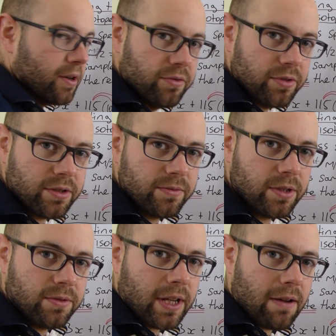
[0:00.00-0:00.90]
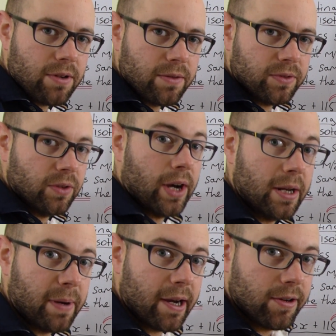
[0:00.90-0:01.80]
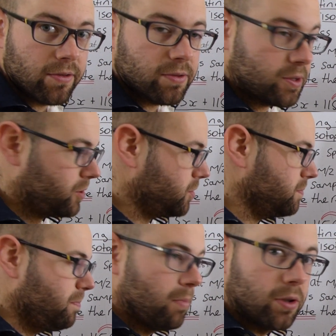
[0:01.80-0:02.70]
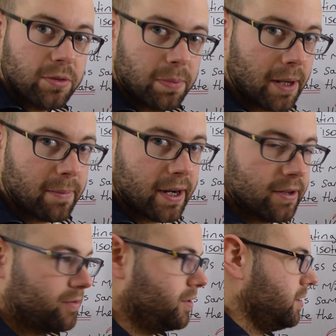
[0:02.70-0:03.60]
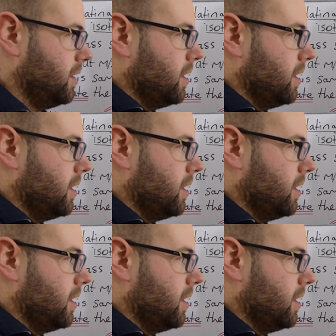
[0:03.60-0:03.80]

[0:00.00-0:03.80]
100. So to get rid of divide by 100, you just multiply by 100.